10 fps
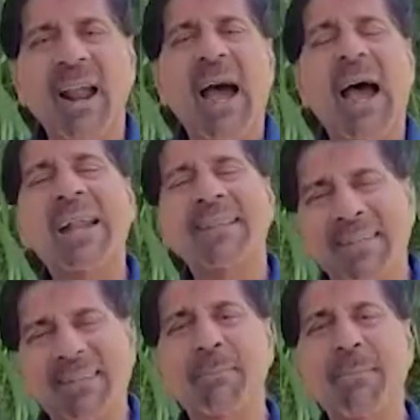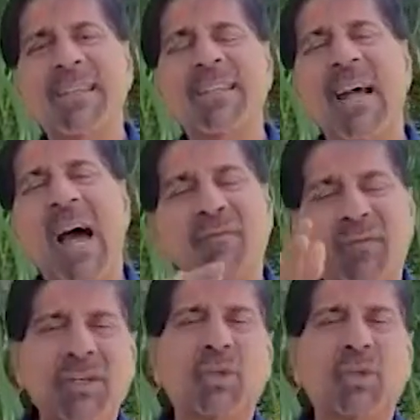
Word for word: And just imagine, after